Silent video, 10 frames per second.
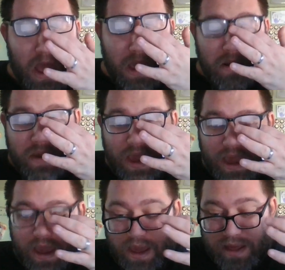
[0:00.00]

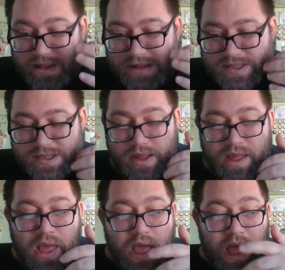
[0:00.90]
Okay, let's see.
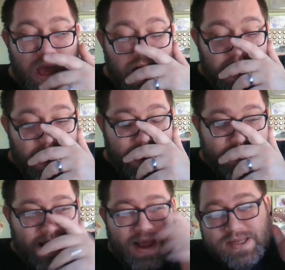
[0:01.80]
All
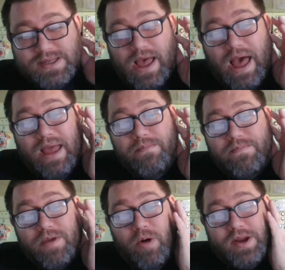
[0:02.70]
right, guys,
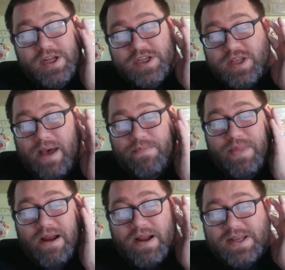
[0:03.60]
I'm going to
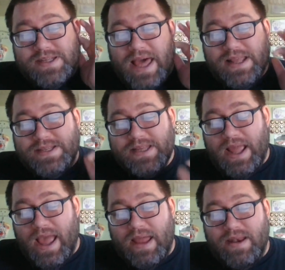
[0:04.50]
stop there because that is
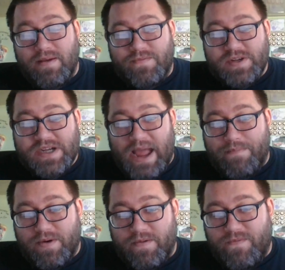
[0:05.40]
the end of
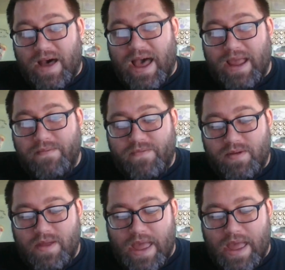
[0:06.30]
chapter 5,